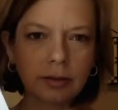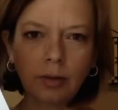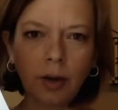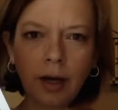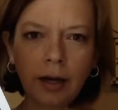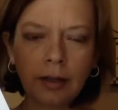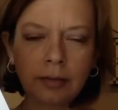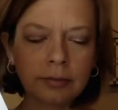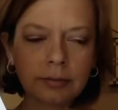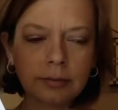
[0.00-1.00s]
Why?
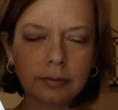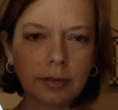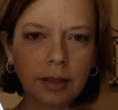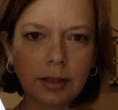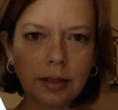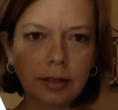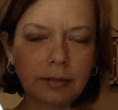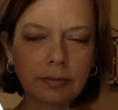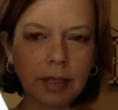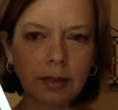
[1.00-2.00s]
It just
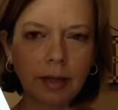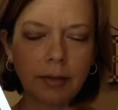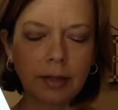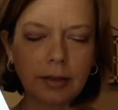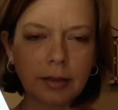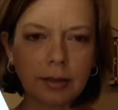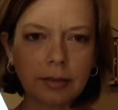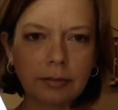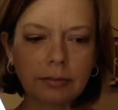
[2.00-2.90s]
does not make sense.